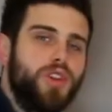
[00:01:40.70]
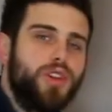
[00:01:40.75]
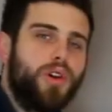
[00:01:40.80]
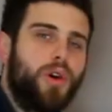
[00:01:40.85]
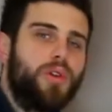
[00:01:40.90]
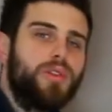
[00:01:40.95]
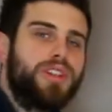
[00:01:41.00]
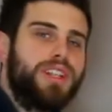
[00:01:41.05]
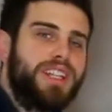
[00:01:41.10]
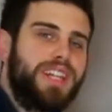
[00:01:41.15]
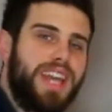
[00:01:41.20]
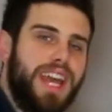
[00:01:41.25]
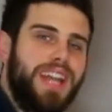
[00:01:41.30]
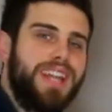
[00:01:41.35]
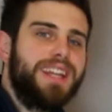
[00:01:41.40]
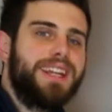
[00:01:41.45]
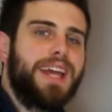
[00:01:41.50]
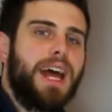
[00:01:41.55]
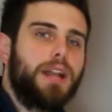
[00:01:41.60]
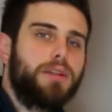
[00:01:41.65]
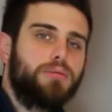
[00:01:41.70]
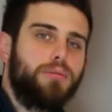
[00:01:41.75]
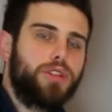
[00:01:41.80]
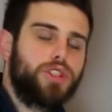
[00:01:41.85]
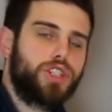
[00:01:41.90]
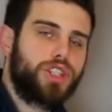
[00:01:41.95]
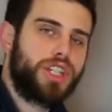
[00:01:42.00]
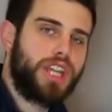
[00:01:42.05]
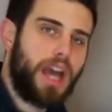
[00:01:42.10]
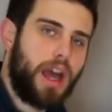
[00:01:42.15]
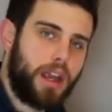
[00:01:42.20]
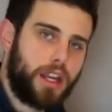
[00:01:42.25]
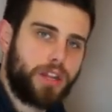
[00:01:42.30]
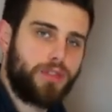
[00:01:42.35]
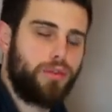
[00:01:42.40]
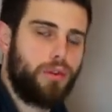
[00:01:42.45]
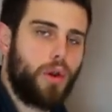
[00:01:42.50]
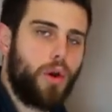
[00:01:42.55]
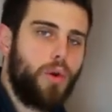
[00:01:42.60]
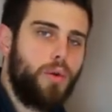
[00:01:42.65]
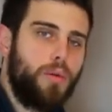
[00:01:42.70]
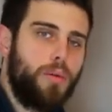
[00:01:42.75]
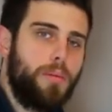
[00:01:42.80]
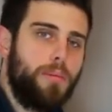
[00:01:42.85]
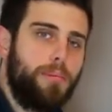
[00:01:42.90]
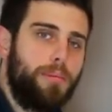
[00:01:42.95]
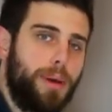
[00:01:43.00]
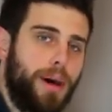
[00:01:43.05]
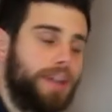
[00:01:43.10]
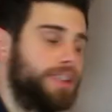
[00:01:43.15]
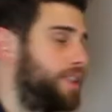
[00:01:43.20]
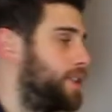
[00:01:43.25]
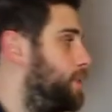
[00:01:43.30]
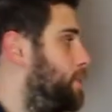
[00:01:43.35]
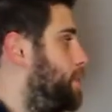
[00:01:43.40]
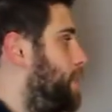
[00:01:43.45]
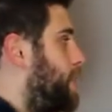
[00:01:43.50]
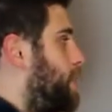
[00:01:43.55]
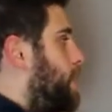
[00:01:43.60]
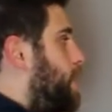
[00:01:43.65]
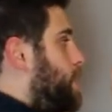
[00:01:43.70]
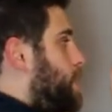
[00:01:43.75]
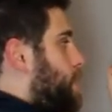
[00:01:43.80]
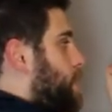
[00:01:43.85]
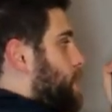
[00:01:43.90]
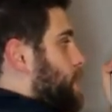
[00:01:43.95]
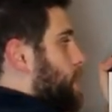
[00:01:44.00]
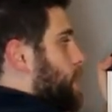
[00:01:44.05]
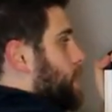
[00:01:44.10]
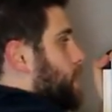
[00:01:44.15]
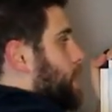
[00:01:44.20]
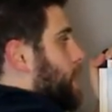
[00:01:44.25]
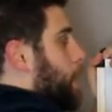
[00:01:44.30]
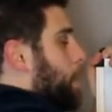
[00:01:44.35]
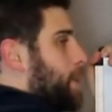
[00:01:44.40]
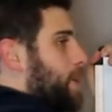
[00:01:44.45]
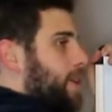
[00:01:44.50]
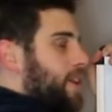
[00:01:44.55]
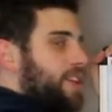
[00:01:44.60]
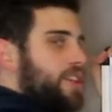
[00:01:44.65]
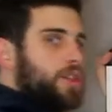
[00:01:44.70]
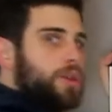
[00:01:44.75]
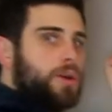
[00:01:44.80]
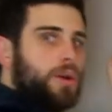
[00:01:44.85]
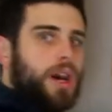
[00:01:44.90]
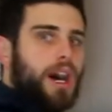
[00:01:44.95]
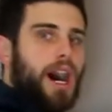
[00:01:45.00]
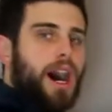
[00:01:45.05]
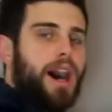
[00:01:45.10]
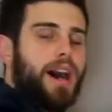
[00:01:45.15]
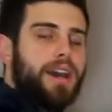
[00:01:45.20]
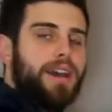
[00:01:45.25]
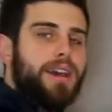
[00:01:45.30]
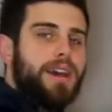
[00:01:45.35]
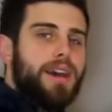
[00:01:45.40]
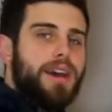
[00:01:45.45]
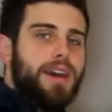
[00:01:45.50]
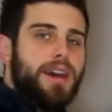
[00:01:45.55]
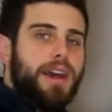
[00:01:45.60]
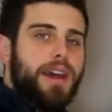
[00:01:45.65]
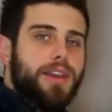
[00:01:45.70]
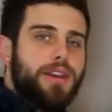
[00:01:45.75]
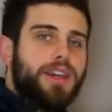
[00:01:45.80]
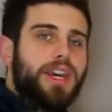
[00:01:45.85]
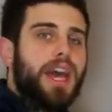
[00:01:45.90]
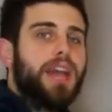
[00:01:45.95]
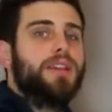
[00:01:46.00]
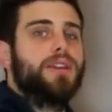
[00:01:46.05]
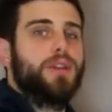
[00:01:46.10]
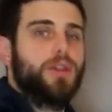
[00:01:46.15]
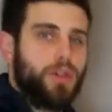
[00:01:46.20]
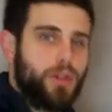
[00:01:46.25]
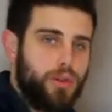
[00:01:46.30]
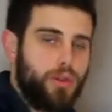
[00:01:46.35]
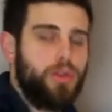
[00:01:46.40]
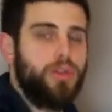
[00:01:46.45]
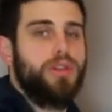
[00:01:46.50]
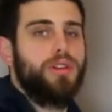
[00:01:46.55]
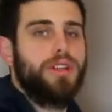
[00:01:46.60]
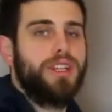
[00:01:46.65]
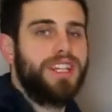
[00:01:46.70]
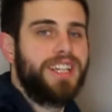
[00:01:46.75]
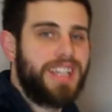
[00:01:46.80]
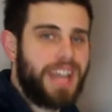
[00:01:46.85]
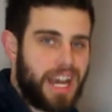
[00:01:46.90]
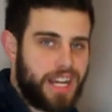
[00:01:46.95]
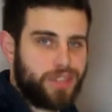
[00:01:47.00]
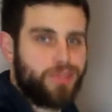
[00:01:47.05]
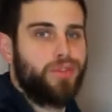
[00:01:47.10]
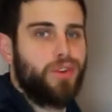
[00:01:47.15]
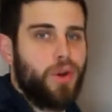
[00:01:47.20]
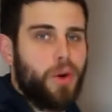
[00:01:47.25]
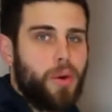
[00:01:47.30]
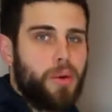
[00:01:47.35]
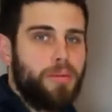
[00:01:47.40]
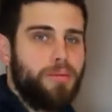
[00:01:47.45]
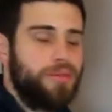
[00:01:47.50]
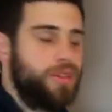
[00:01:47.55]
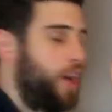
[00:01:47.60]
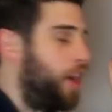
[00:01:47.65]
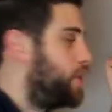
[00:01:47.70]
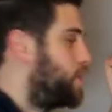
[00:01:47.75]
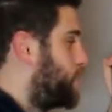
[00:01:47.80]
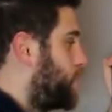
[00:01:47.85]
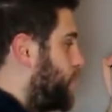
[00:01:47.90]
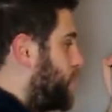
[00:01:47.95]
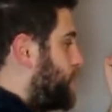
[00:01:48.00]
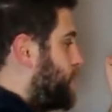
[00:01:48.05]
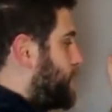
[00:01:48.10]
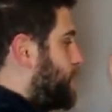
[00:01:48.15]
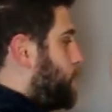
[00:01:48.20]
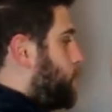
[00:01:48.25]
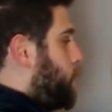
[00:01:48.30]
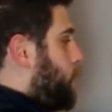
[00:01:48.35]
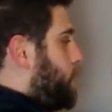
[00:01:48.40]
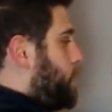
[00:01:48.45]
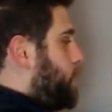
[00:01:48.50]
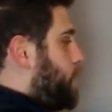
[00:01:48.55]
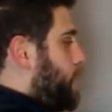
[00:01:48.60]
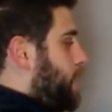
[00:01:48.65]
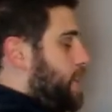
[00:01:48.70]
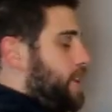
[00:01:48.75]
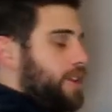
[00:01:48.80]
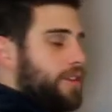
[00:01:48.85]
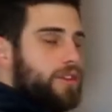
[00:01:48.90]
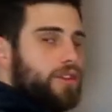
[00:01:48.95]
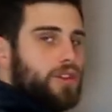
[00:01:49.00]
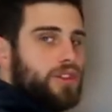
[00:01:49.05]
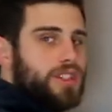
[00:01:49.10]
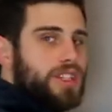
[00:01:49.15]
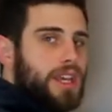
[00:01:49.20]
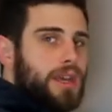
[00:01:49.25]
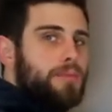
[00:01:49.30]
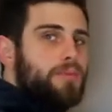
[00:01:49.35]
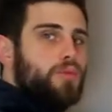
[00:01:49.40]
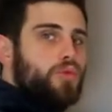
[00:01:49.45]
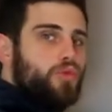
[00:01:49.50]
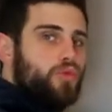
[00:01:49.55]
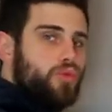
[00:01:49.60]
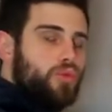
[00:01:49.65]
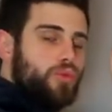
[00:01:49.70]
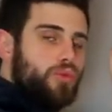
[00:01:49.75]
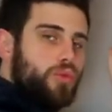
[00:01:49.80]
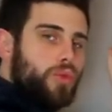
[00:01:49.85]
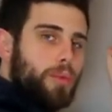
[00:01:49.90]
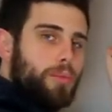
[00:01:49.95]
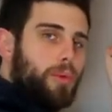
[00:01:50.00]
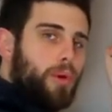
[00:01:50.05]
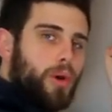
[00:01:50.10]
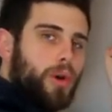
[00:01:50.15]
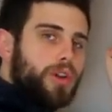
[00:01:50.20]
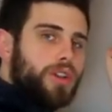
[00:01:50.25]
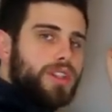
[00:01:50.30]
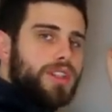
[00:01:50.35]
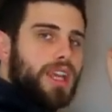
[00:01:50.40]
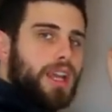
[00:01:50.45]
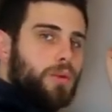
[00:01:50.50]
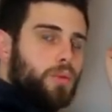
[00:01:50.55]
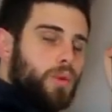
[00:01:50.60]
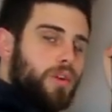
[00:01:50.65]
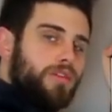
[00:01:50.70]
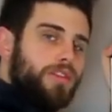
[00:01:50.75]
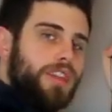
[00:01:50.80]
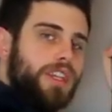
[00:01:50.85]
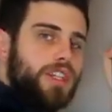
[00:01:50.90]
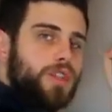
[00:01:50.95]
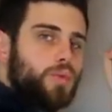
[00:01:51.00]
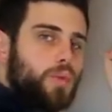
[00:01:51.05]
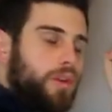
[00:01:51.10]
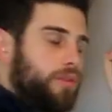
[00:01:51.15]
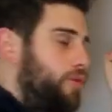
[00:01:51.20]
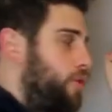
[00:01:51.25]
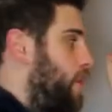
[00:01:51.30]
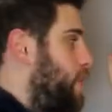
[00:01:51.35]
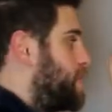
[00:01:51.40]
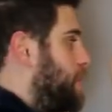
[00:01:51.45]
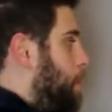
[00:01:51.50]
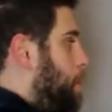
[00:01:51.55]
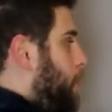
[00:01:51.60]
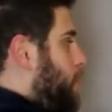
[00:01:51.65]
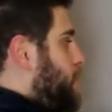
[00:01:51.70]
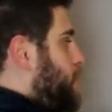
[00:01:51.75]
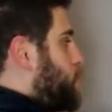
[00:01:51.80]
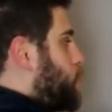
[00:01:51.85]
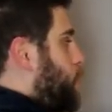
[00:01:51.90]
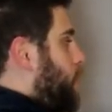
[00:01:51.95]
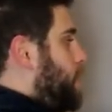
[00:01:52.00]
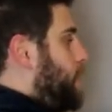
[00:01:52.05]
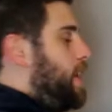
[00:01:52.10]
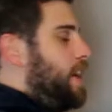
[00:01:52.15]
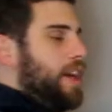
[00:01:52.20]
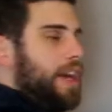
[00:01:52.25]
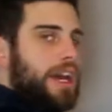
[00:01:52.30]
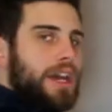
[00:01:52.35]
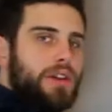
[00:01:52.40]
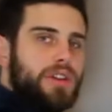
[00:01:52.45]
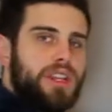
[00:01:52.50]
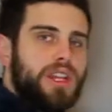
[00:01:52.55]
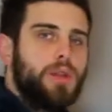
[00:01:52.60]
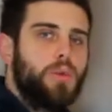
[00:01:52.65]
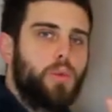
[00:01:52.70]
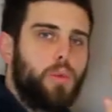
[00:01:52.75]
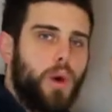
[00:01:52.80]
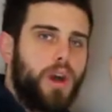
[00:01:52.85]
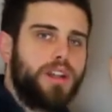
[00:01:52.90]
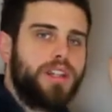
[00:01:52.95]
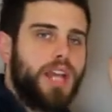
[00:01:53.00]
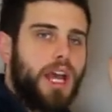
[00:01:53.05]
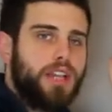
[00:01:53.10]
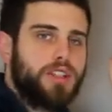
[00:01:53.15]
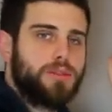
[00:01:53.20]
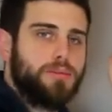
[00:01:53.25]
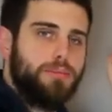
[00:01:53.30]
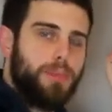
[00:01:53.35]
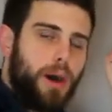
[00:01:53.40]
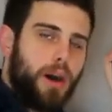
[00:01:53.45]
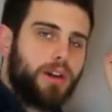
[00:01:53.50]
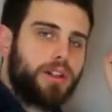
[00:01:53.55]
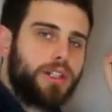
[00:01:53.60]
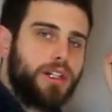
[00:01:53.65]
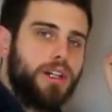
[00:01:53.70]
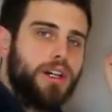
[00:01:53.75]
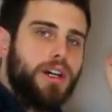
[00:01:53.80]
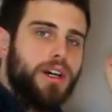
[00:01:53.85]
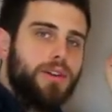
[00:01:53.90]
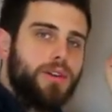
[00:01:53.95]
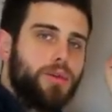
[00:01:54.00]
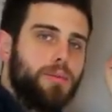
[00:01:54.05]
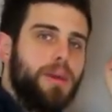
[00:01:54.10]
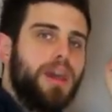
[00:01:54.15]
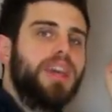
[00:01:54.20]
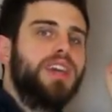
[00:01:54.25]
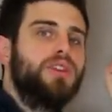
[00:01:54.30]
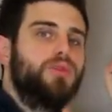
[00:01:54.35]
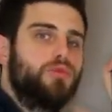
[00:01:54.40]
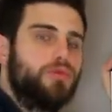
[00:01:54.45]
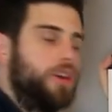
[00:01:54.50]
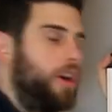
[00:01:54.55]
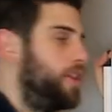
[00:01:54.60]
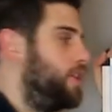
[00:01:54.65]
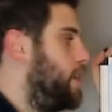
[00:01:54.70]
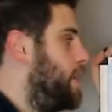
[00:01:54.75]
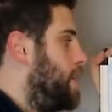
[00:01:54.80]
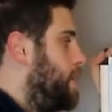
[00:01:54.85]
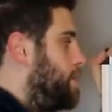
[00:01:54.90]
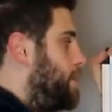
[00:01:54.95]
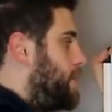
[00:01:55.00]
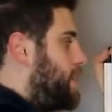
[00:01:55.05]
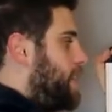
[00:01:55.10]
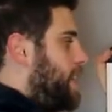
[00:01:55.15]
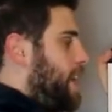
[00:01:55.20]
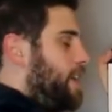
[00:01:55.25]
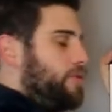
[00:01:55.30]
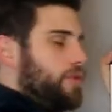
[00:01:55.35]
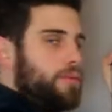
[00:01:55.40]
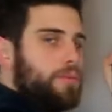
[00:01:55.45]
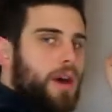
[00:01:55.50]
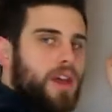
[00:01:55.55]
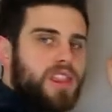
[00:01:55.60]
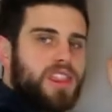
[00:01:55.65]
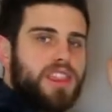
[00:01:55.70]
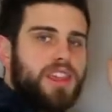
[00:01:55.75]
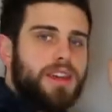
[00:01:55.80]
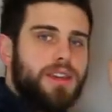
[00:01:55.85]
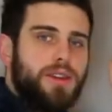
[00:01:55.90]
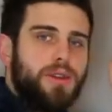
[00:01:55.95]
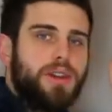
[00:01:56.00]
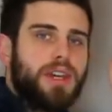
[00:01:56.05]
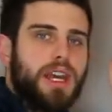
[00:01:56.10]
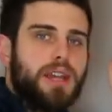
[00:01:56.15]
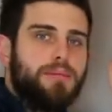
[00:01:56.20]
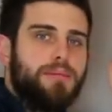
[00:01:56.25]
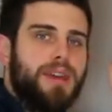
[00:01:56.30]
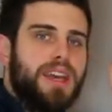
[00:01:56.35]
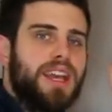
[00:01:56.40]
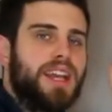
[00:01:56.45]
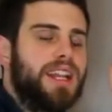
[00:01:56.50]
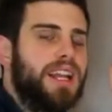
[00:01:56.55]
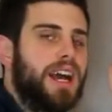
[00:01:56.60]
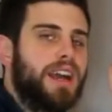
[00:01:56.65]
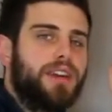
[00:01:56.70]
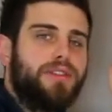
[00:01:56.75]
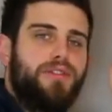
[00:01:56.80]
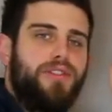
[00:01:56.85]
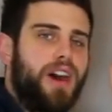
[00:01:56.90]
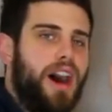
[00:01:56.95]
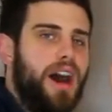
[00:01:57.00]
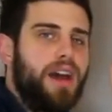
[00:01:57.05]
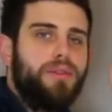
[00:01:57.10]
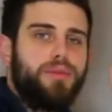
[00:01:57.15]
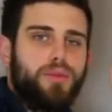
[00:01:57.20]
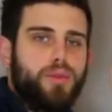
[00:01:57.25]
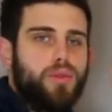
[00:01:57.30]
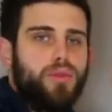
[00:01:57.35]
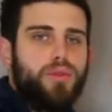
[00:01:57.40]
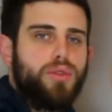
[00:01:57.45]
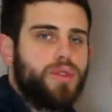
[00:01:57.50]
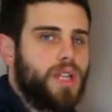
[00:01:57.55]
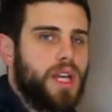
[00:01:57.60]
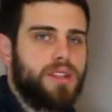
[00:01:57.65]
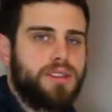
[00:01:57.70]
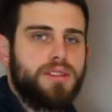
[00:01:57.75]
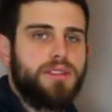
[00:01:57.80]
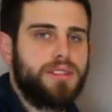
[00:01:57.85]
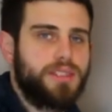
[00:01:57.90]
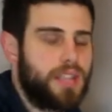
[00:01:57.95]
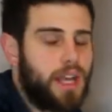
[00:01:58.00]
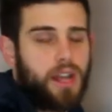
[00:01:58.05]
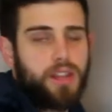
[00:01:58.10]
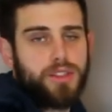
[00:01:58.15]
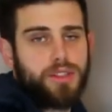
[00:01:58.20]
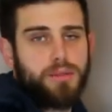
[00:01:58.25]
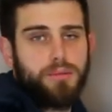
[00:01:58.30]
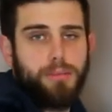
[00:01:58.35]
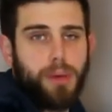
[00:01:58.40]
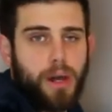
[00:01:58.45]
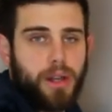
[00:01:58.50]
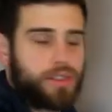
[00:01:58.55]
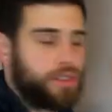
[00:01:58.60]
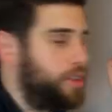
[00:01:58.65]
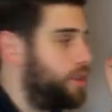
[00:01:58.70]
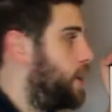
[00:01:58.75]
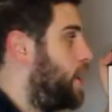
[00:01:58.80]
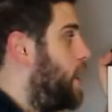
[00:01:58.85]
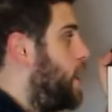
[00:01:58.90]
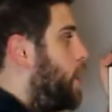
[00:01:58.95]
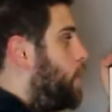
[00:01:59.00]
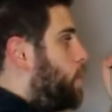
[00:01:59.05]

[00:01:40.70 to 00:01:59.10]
you don't get that much cash flow, but because the capital is so high, you get good cash flow, not just with the same report than with this one. For example, this one, you need 1,000 bucks to make it run, but every month you can make like 5 to 10,000 bucks.